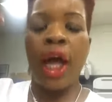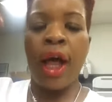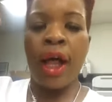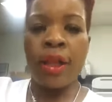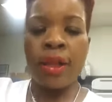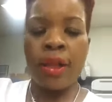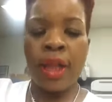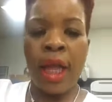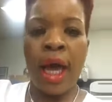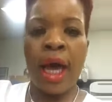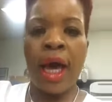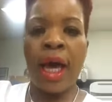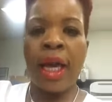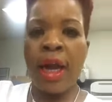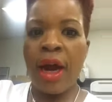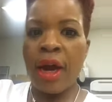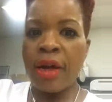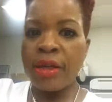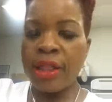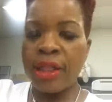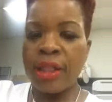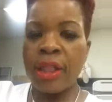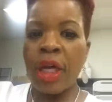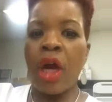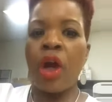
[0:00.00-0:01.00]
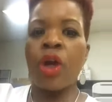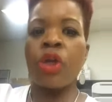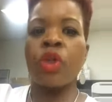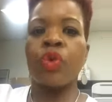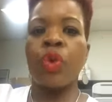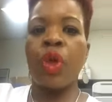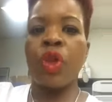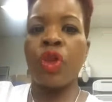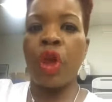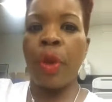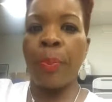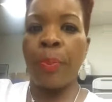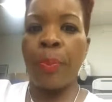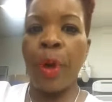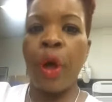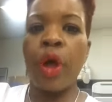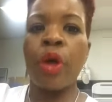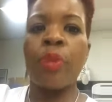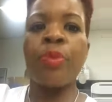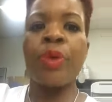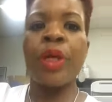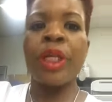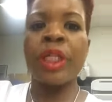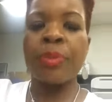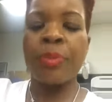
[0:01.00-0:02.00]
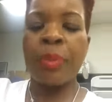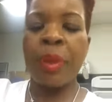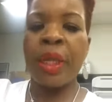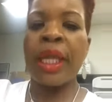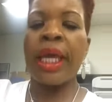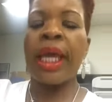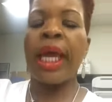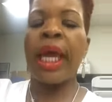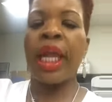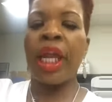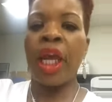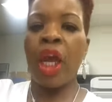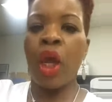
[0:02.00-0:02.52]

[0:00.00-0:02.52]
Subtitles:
align ourselves with the purpose, plan,